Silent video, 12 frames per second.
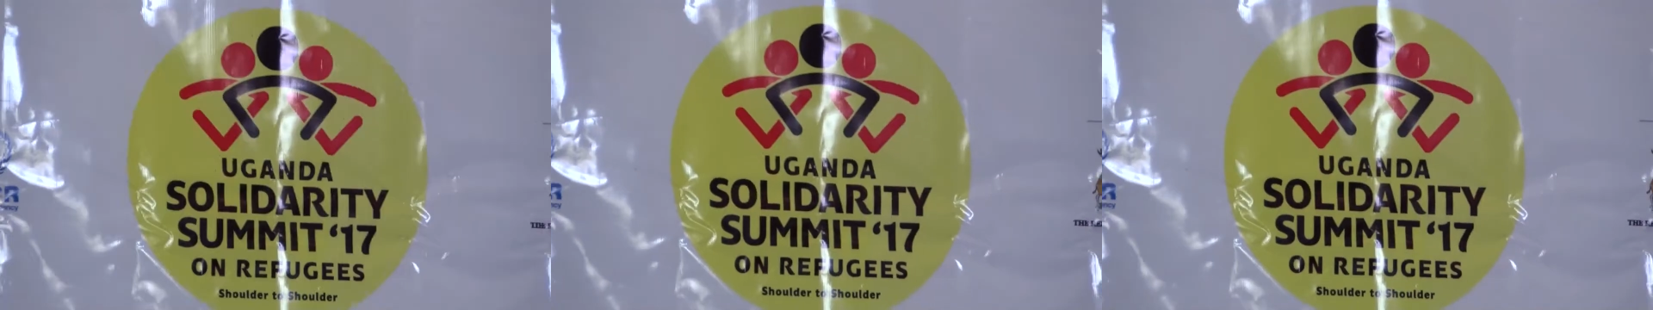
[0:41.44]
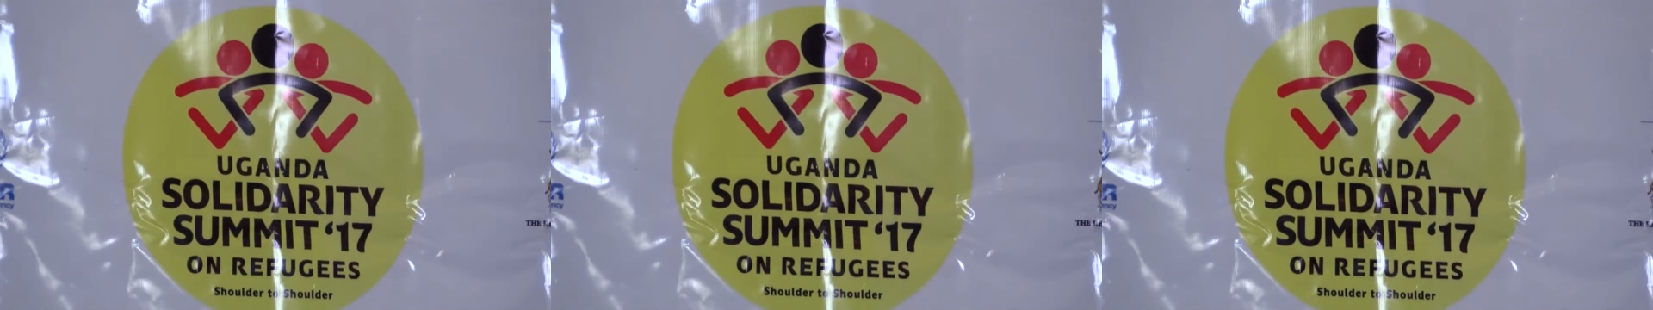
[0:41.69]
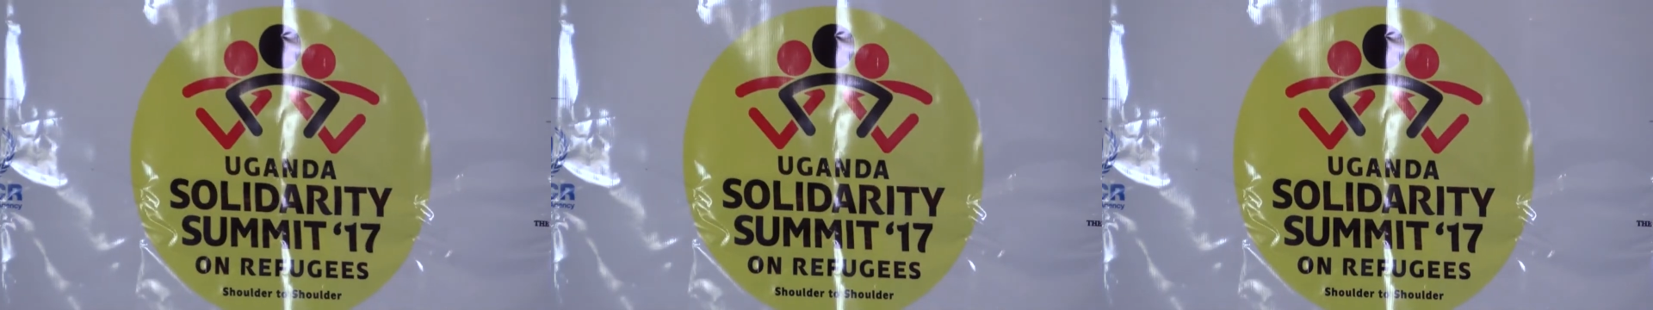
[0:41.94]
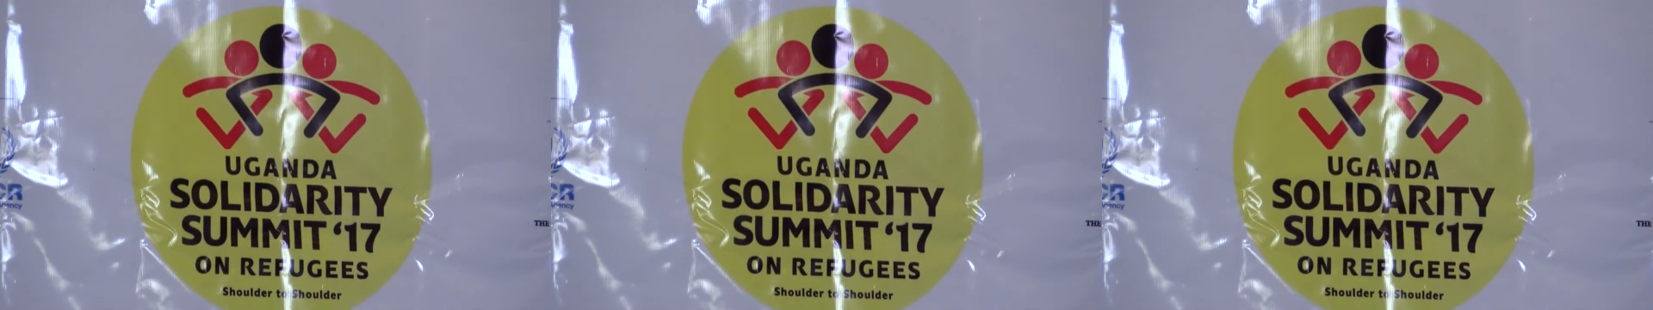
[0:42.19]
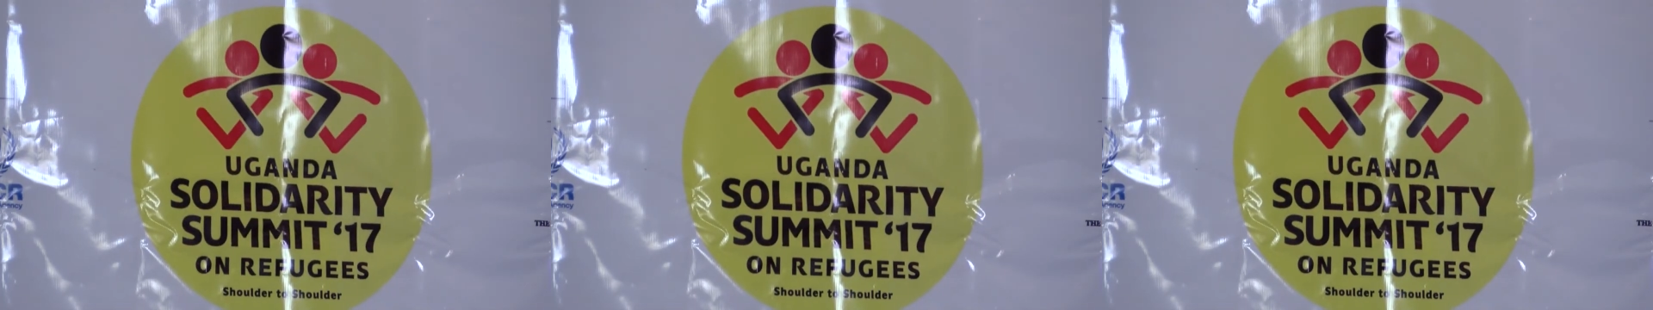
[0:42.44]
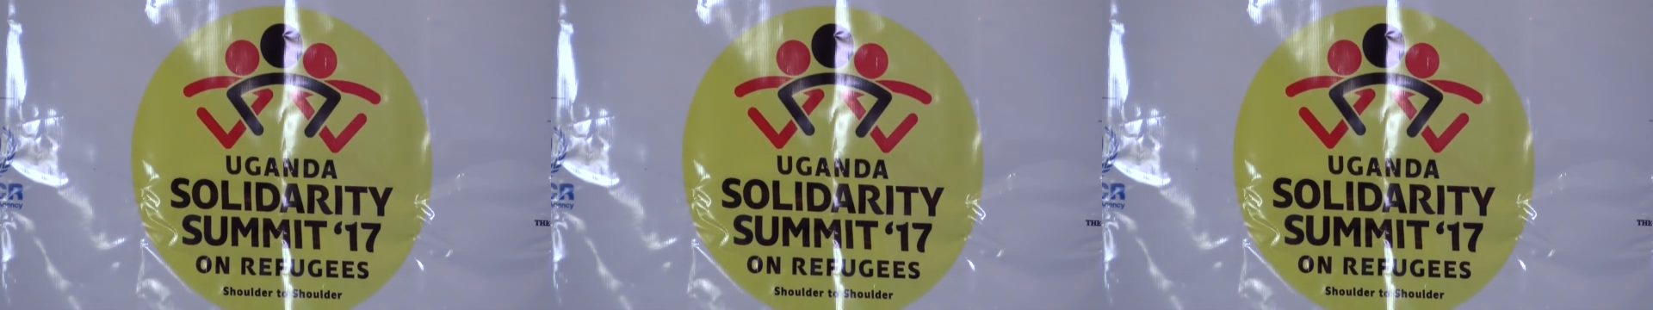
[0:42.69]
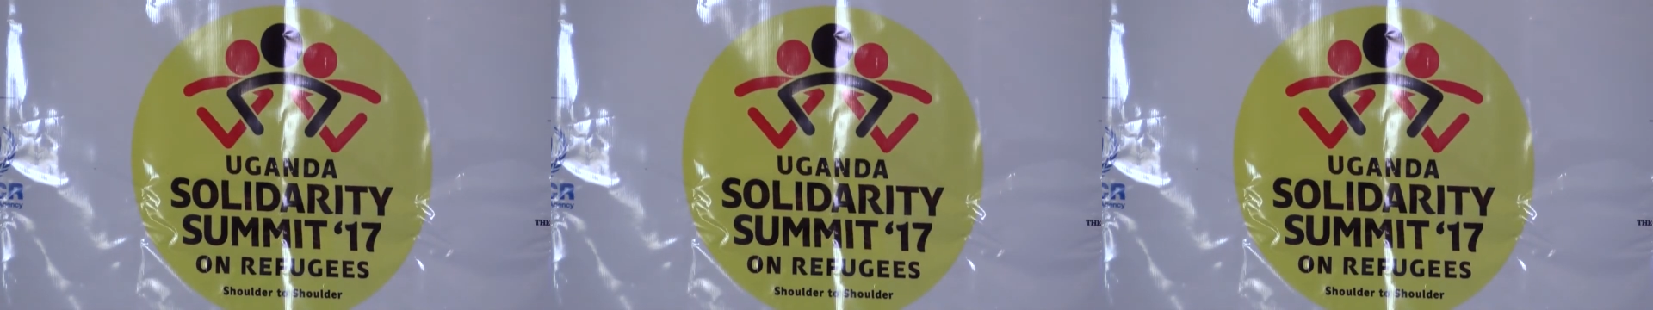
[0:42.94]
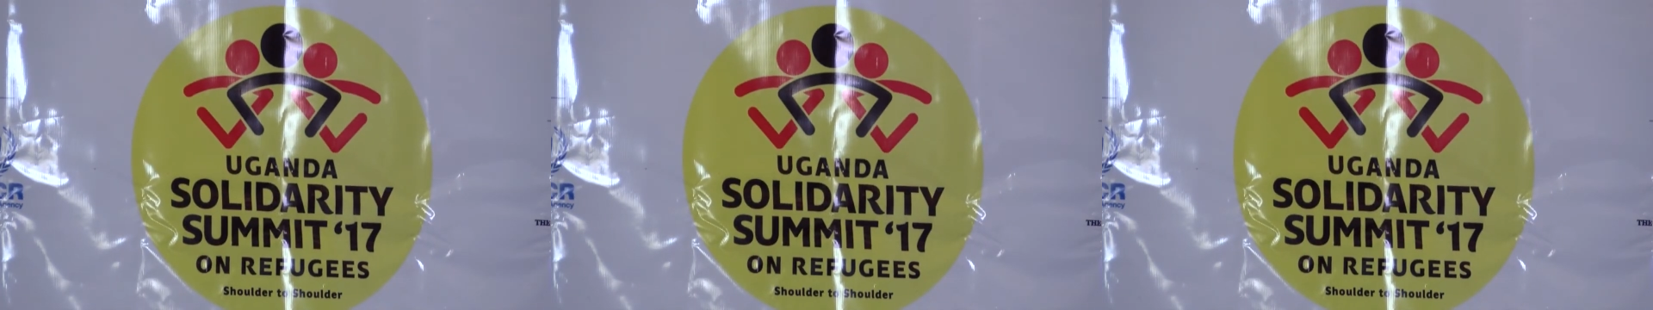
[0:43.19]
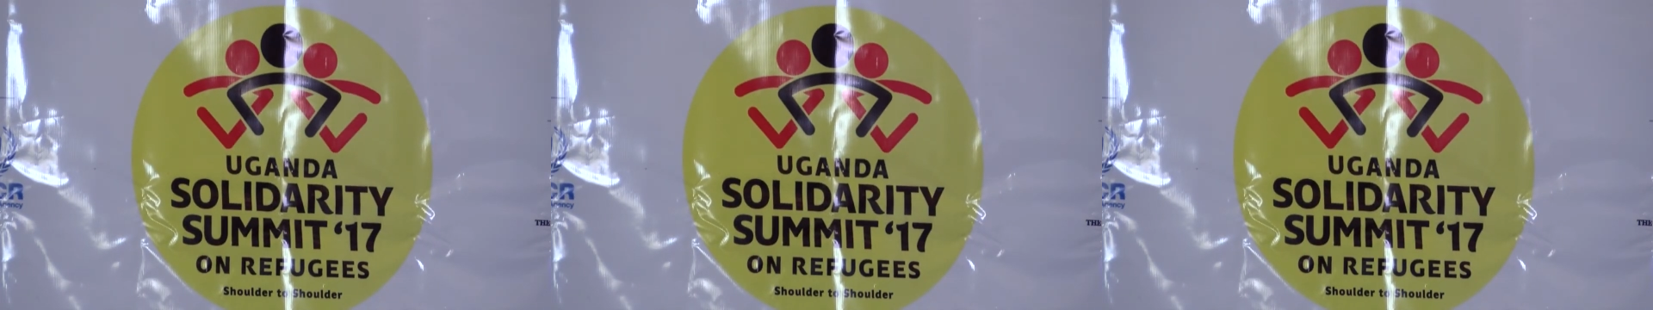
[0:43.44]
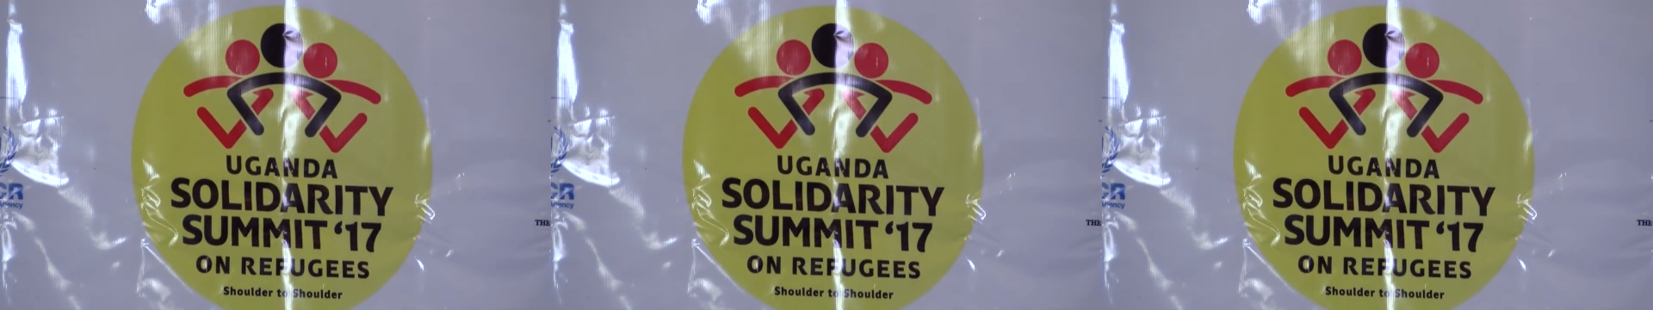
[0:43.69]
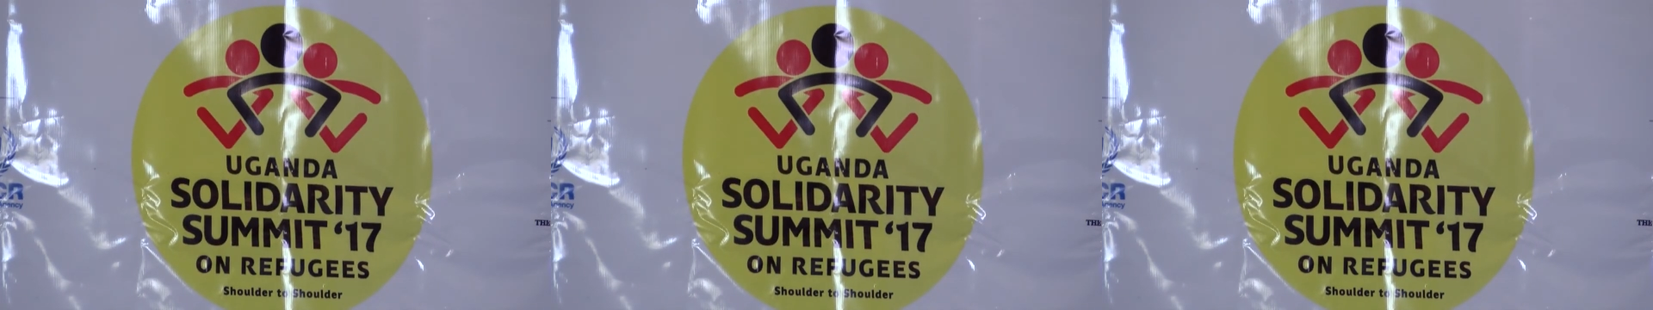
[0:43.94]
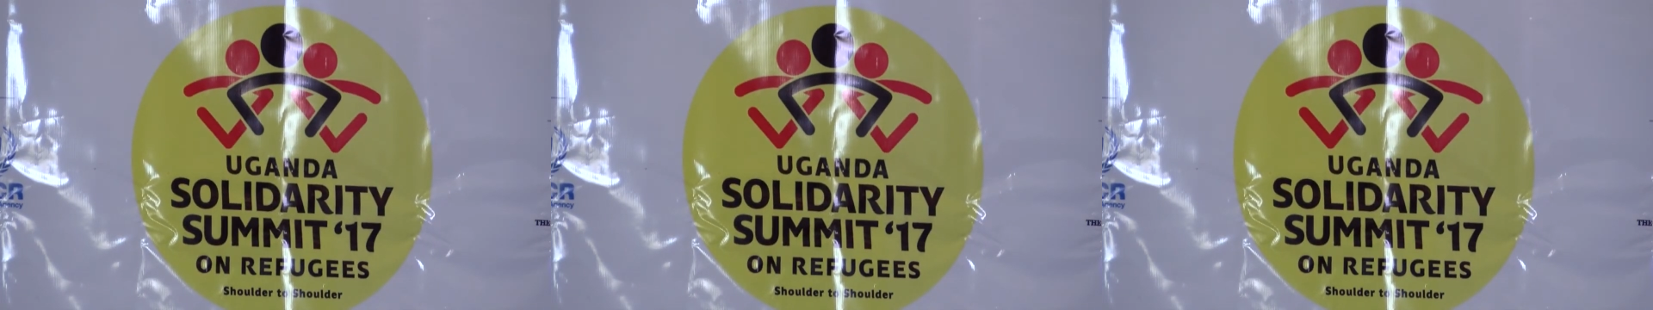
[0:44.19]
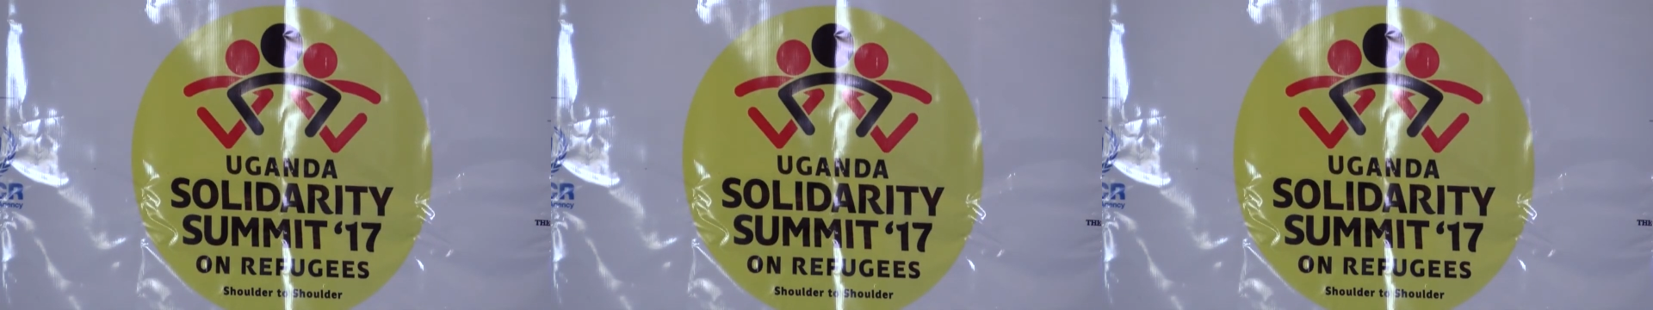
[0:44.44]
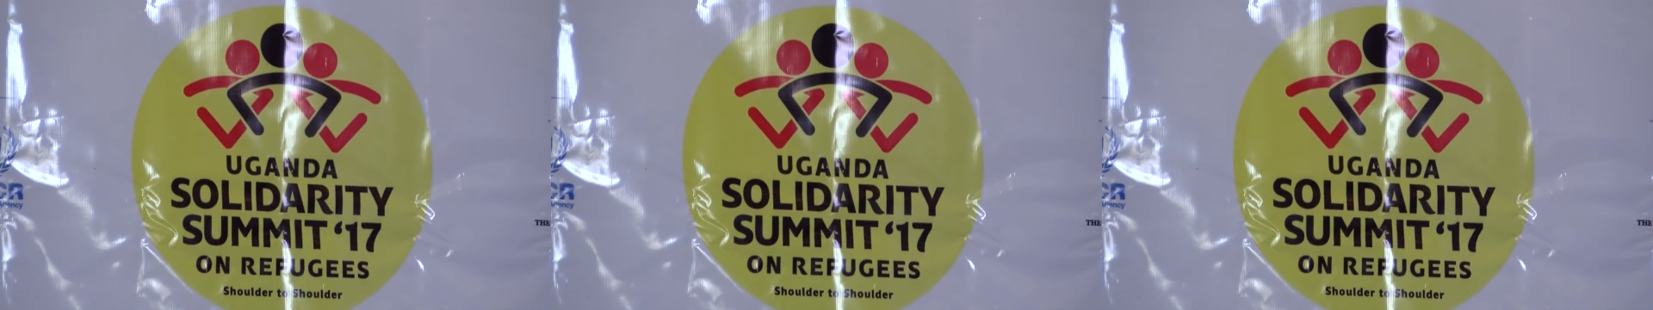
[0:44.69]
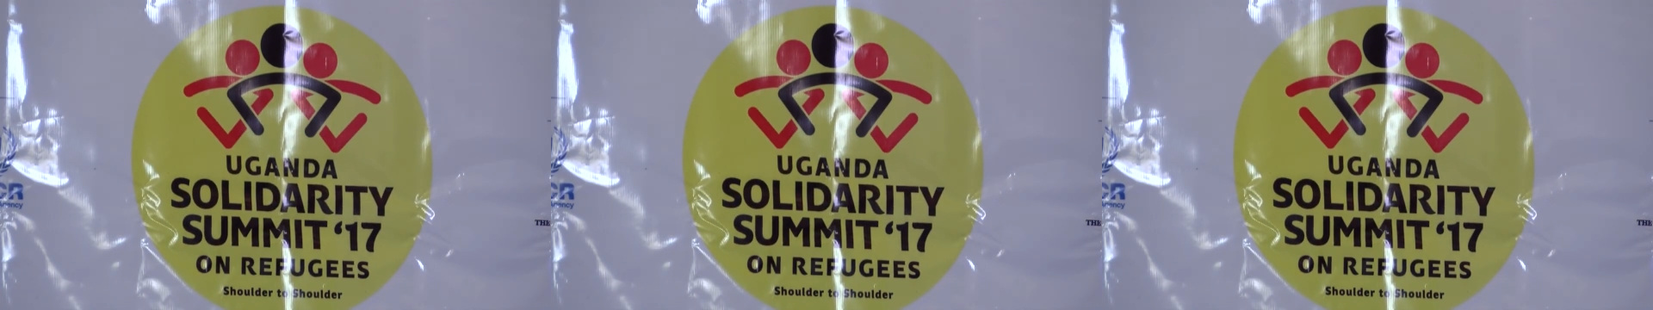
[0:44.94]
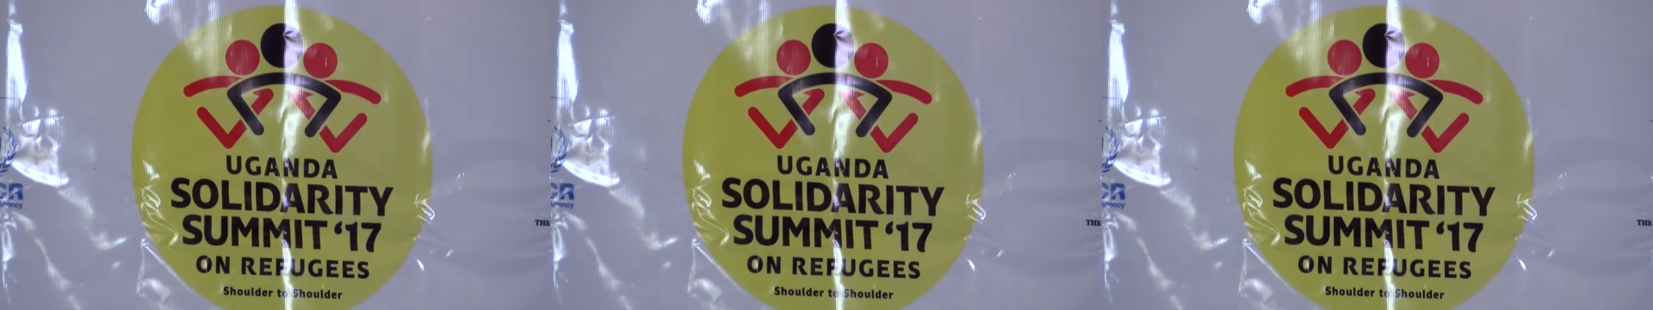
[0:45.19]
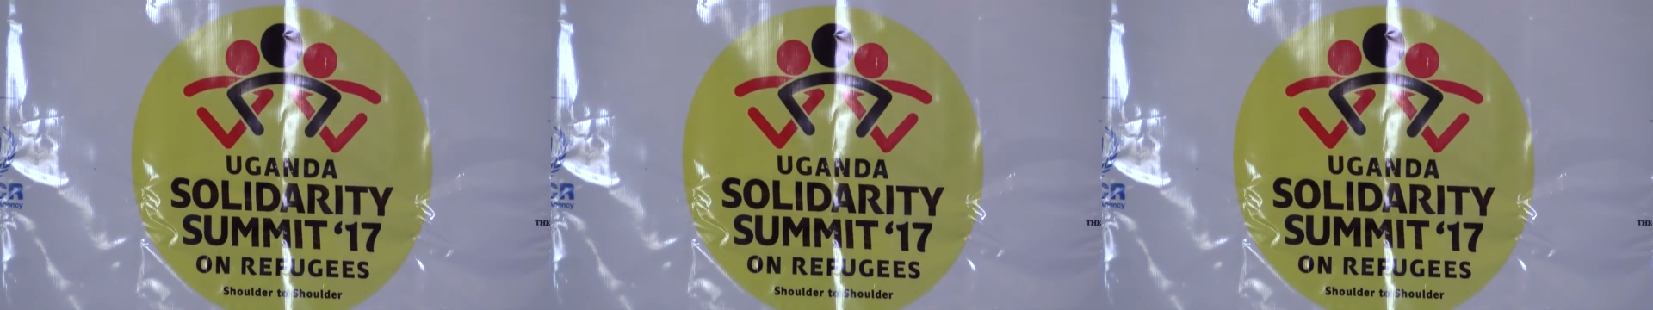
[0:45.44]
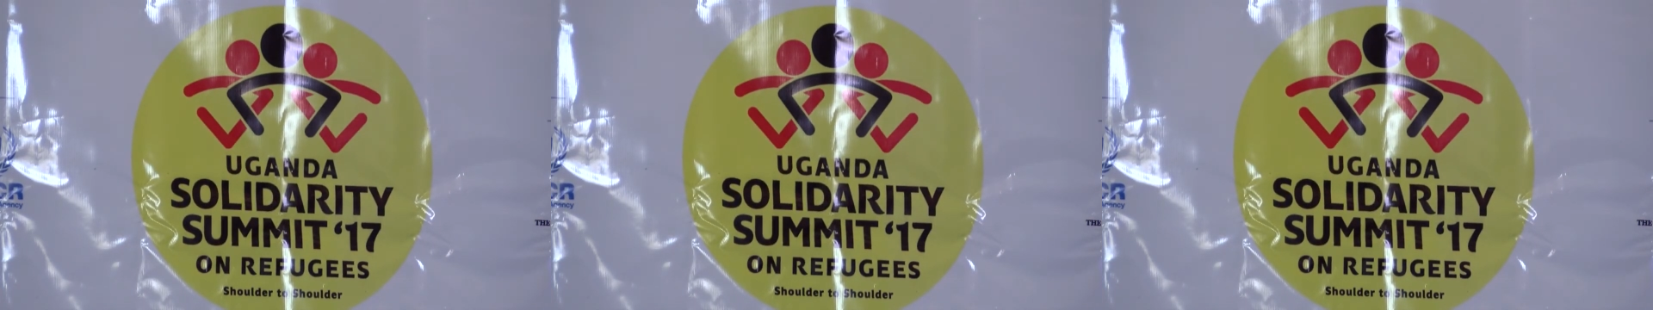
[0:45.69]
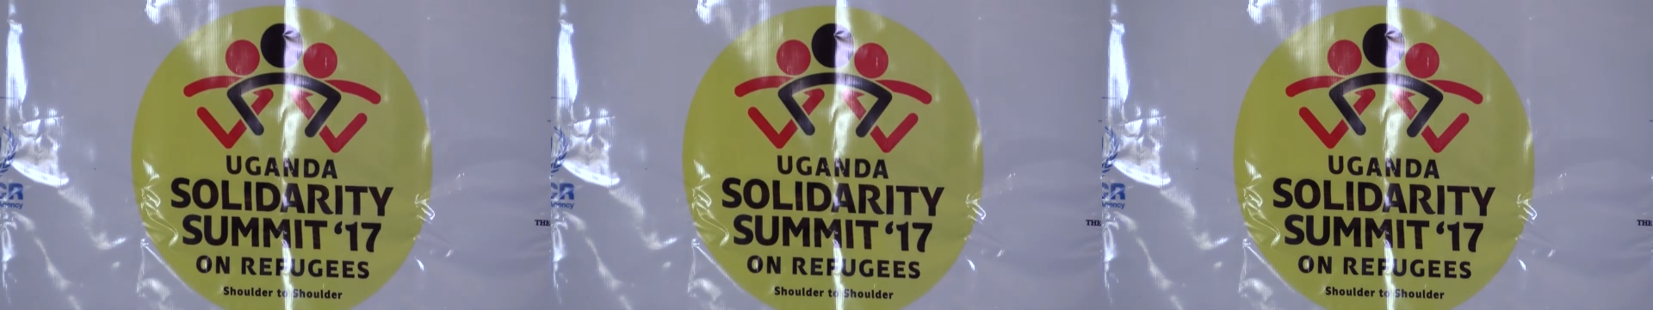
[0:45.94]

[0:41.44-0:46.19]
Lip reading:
Nobody's mouth can be seen.